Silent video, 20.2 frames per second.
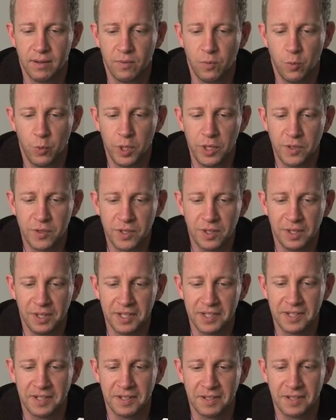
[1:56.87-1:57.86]
We used to
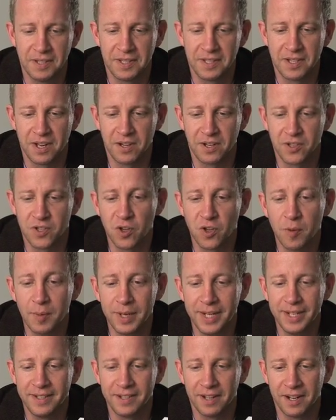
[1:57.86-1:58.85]
listen to this song so
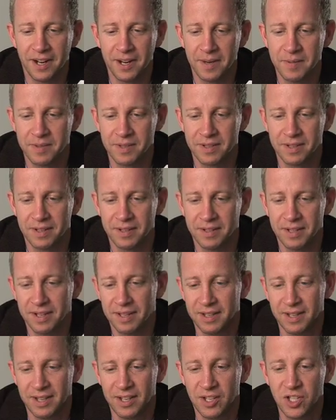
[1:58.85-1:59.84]
many times
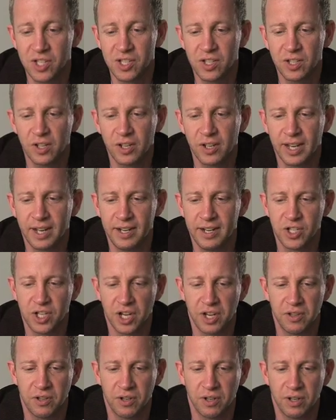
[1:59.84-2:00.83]
and just look at each
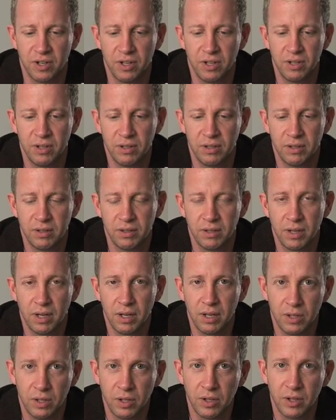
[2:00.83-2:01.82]
other,
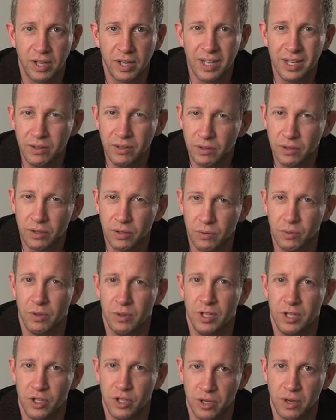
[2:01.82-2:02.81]
look into
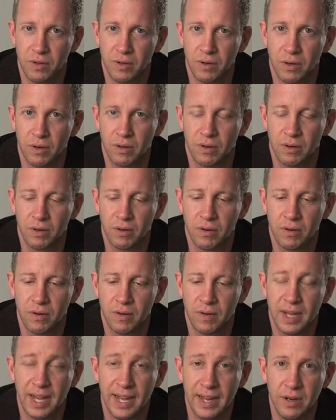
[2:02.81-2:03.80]
each other,
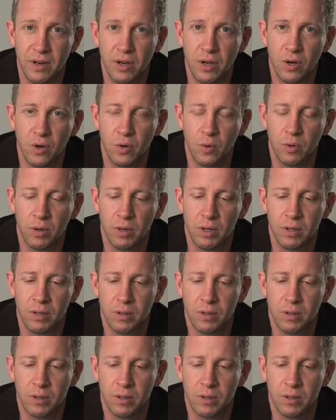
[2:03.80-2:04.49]
and know.